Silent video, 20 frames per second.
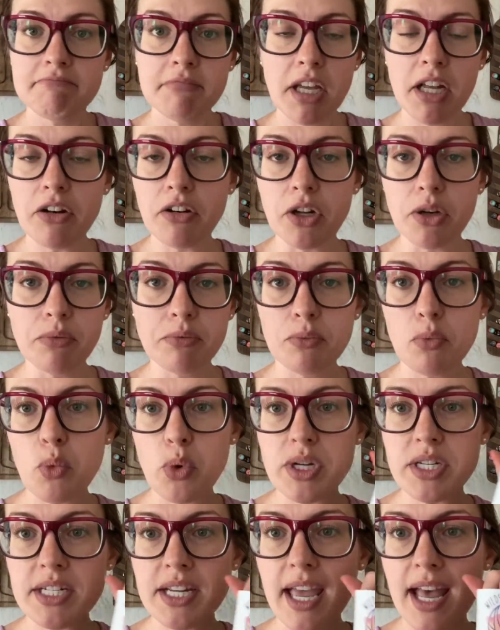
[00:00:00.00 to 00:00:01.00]
don't know,
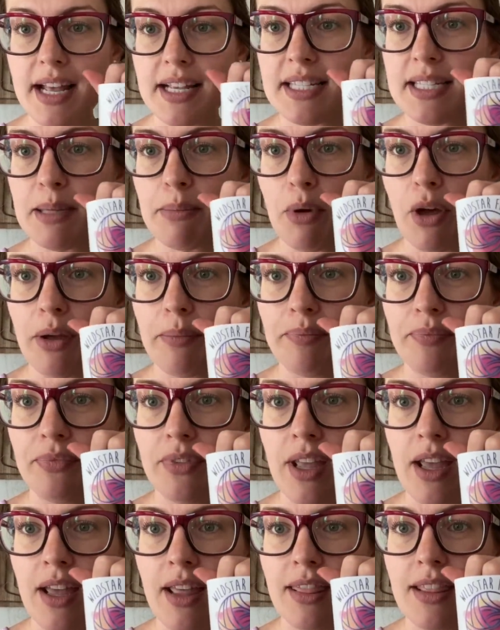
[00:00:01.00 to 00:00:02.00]
want to cast them on.